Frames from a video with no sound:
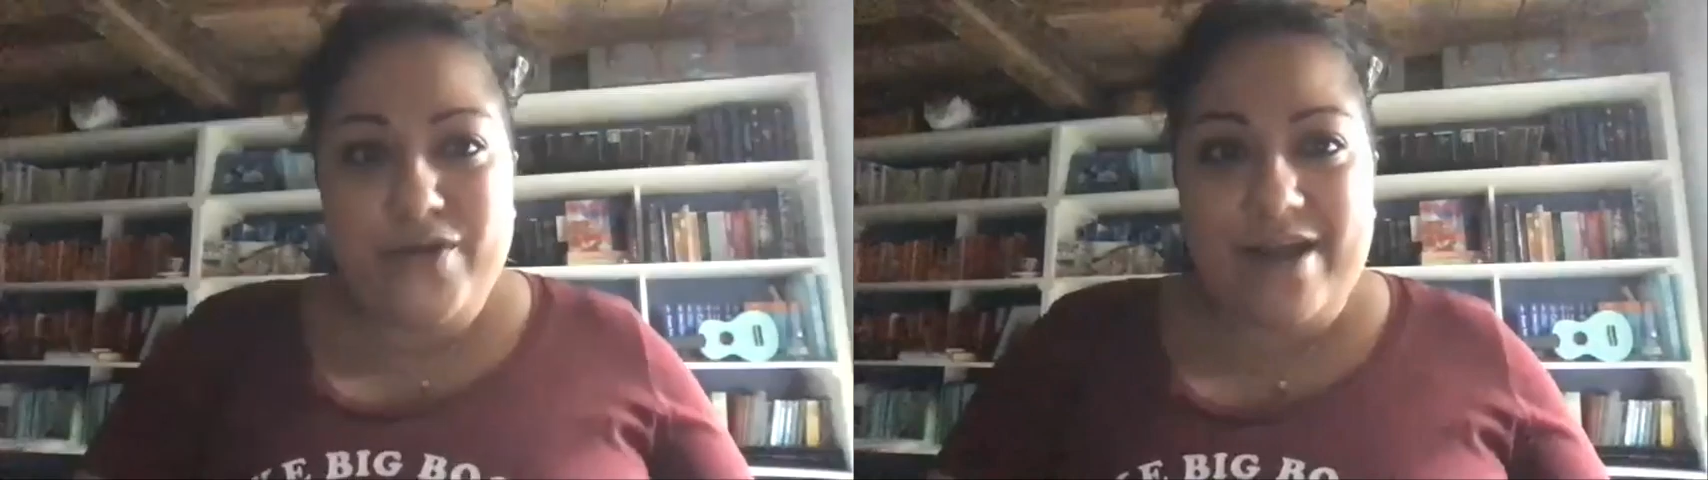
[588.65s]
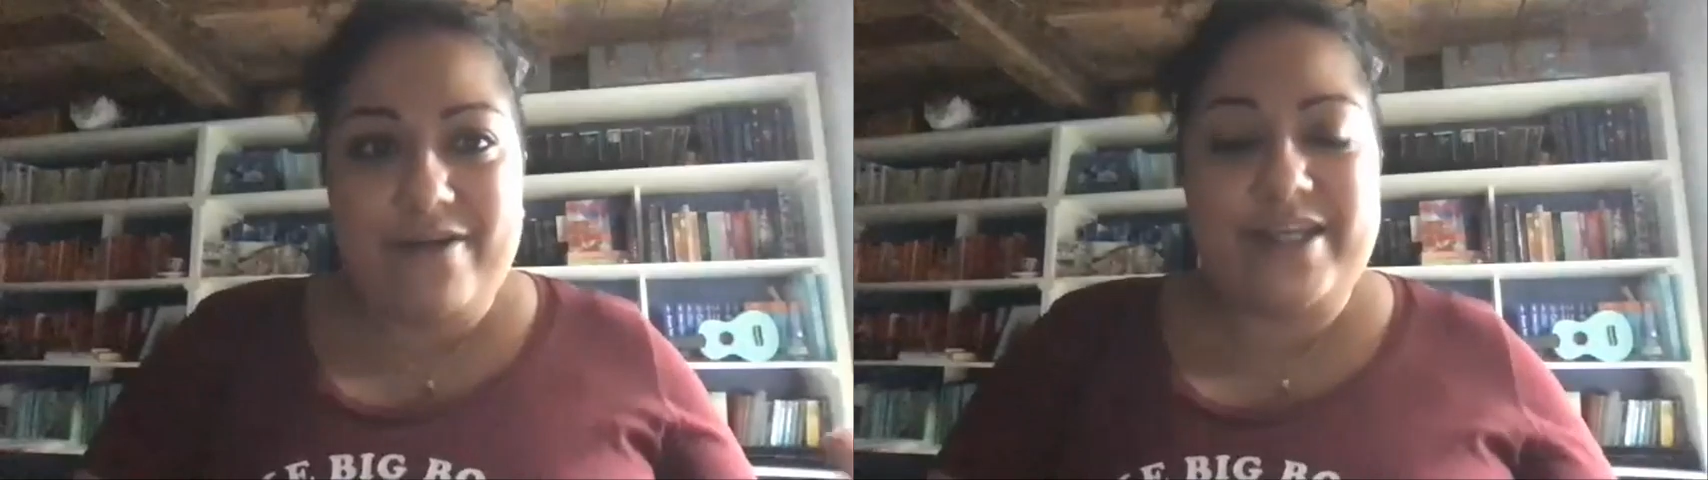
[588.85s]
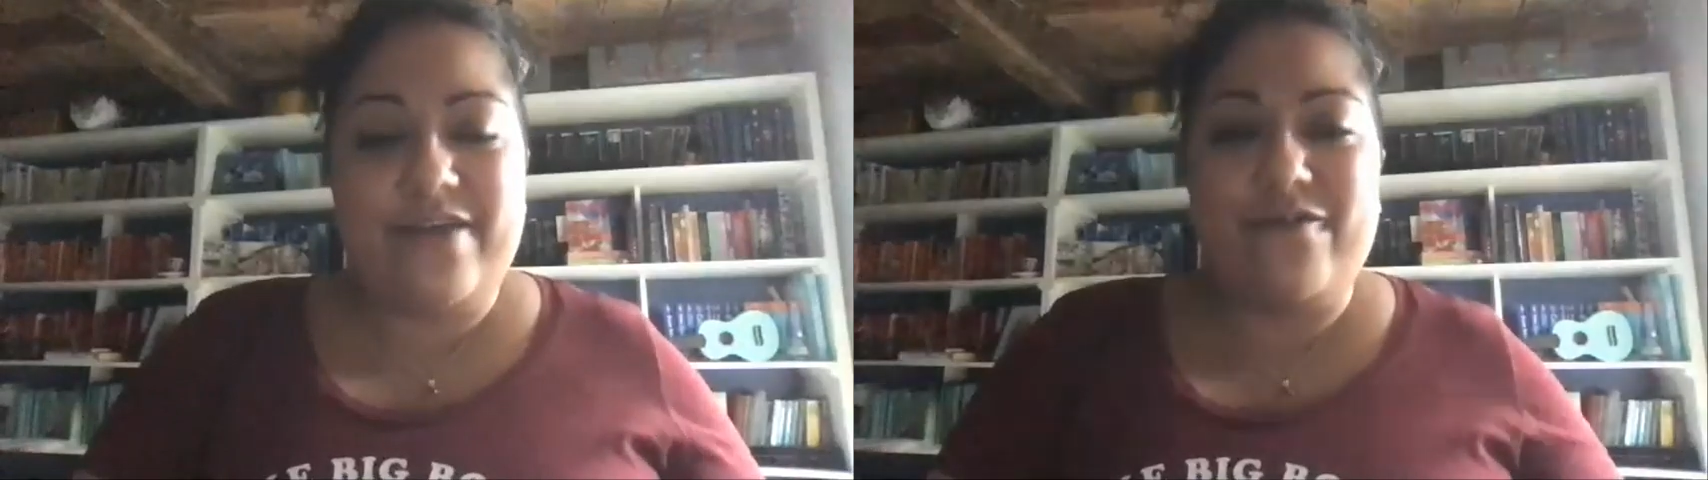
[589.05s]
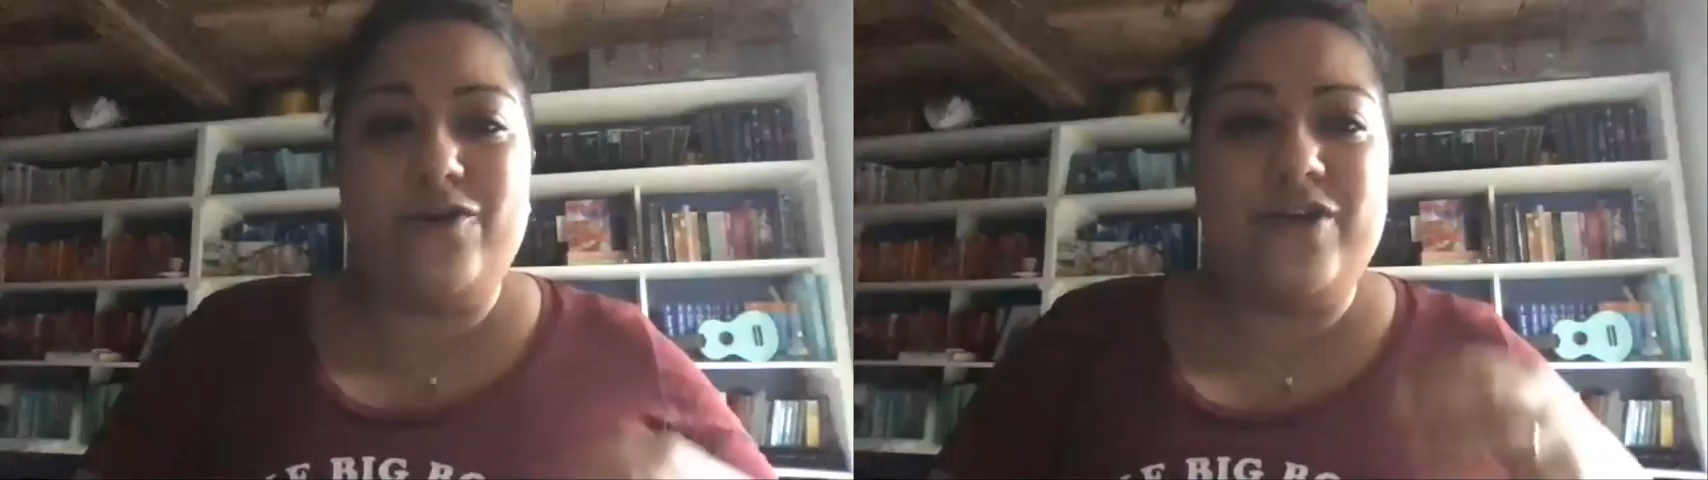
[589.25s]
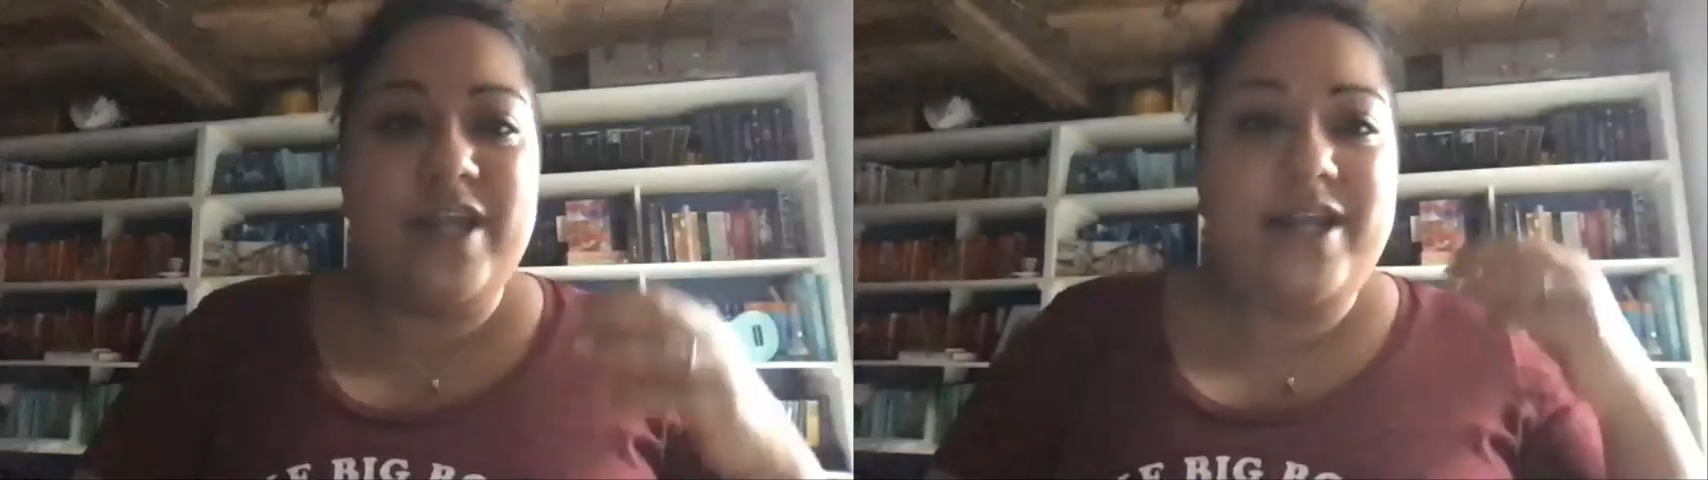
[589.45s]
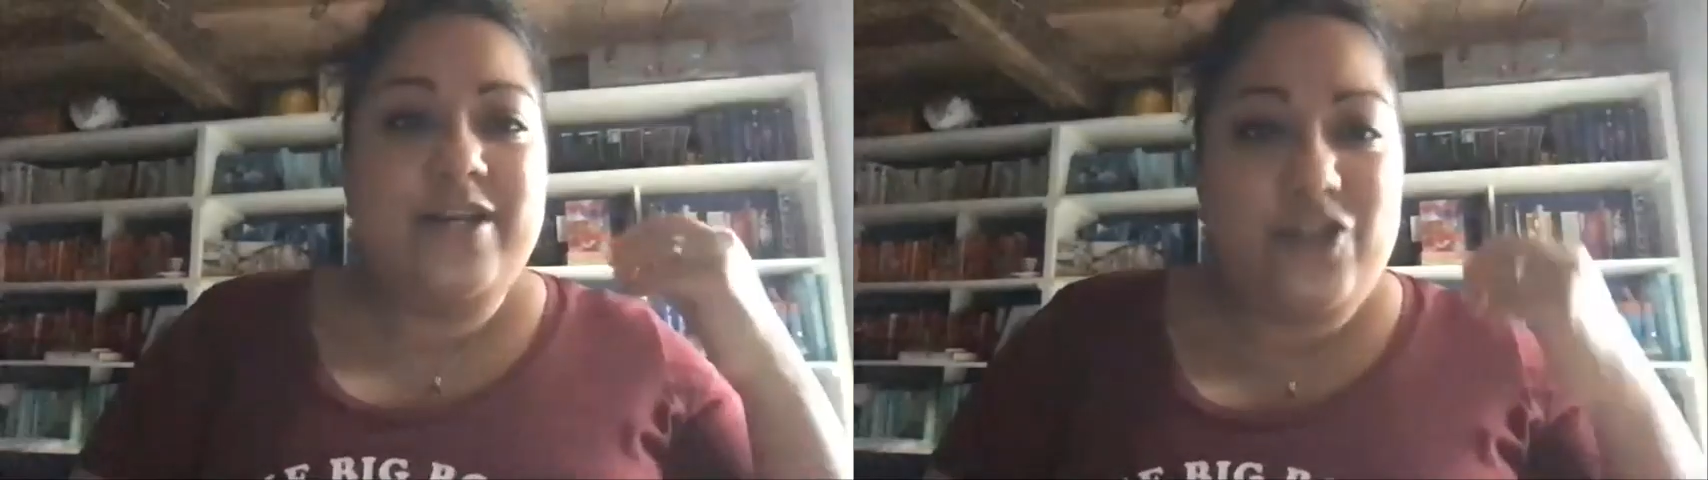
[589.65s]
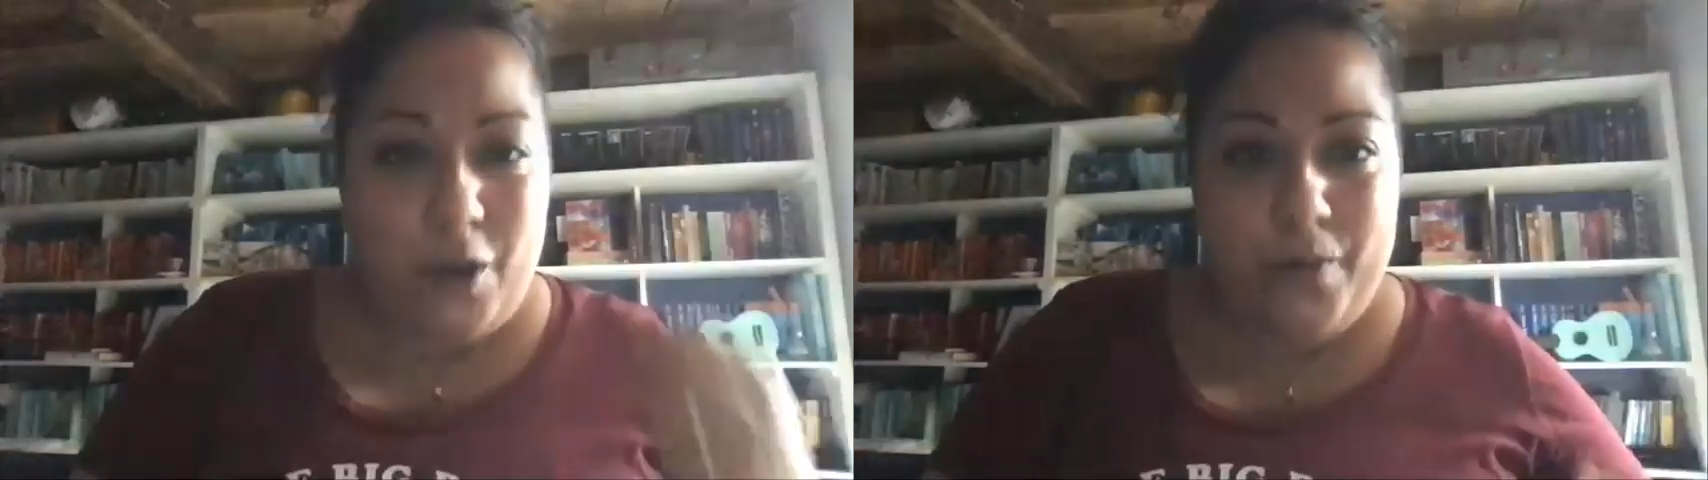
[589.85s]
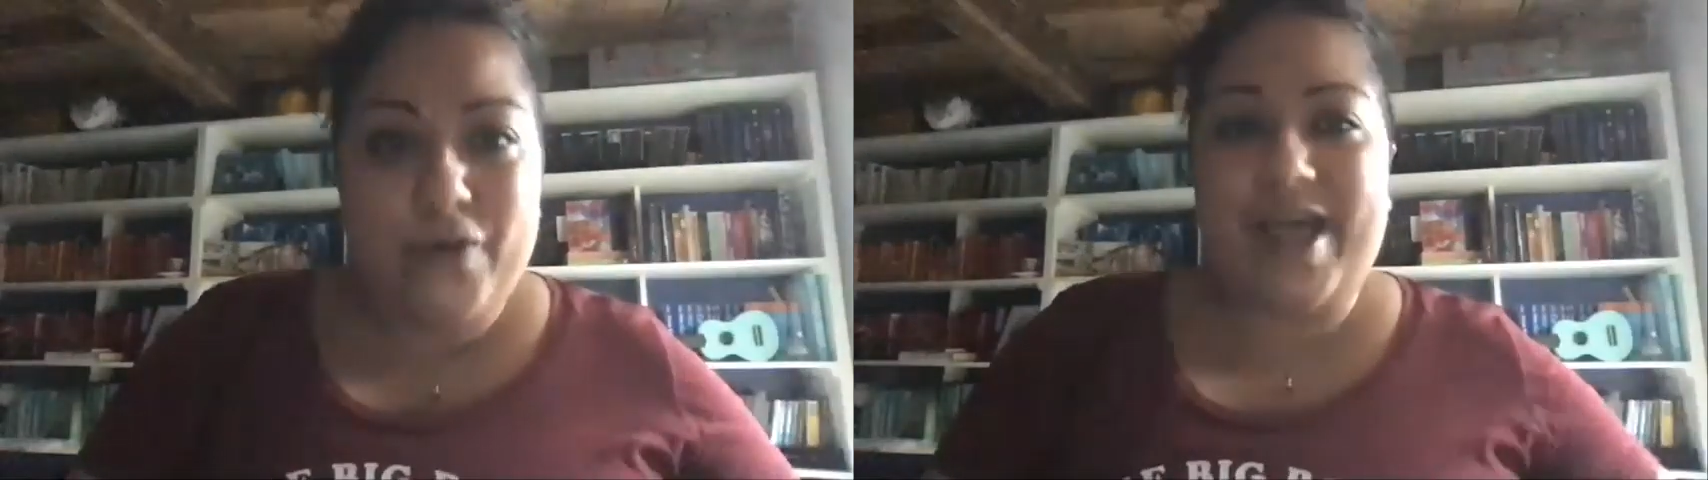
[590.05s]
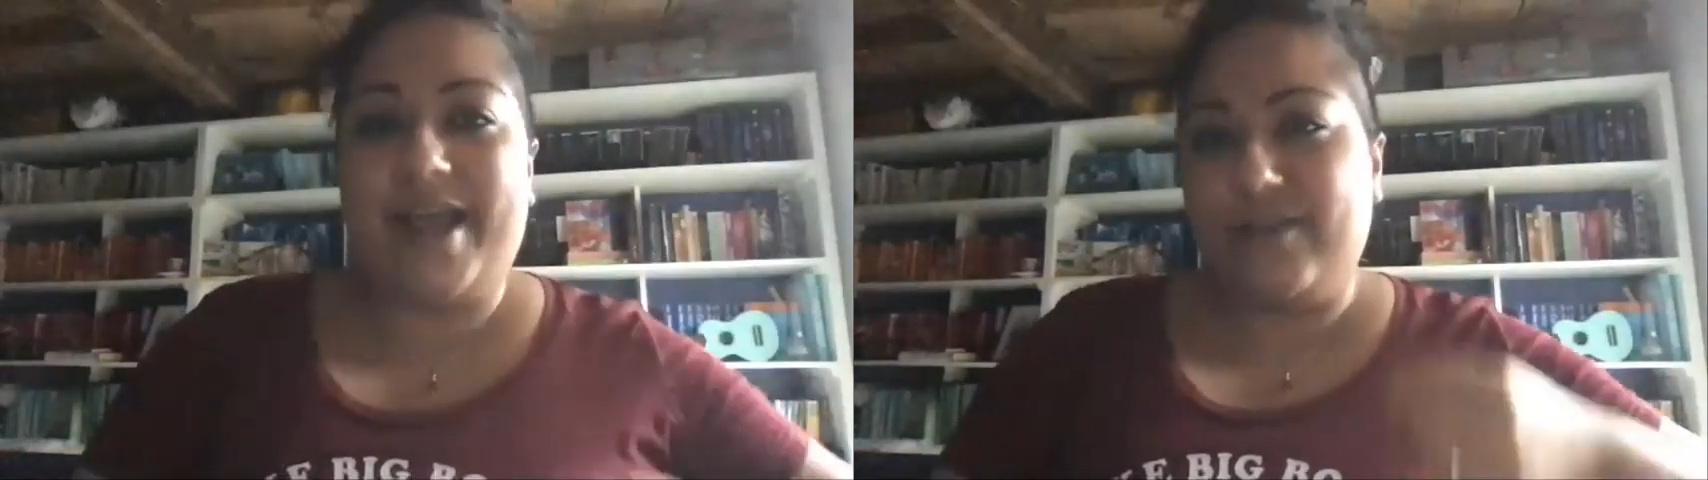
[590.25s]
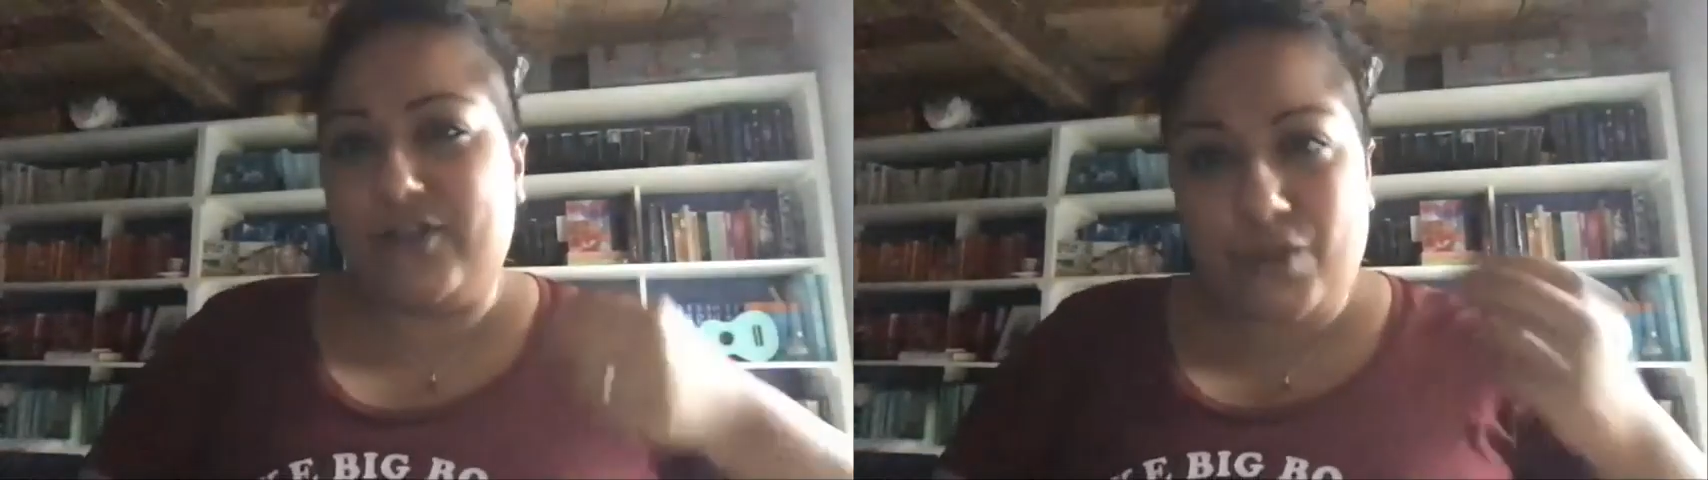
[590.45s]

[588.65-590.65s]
narrative on doppelgangers,